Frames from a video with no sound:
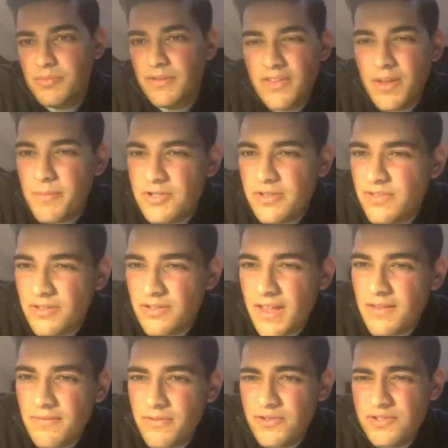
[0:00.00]
If that means you have to
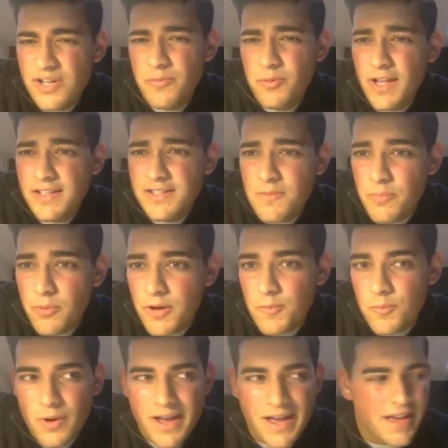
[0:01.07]
then, for example, get to the
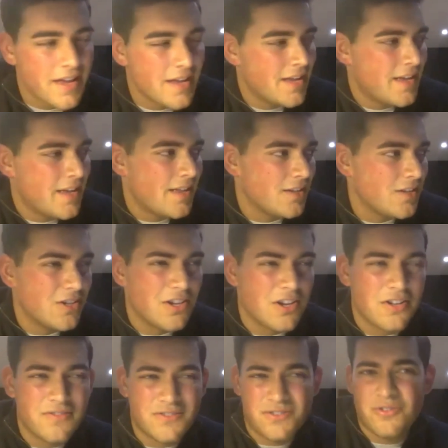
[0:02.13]
point where you
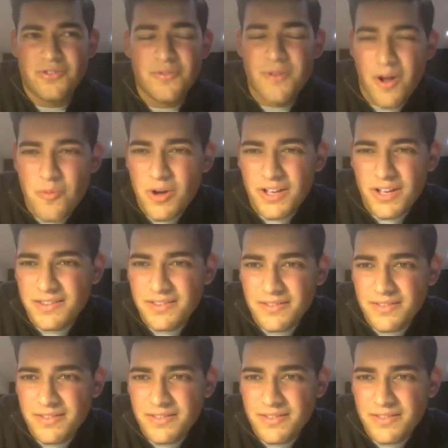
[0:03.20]
have to do your homework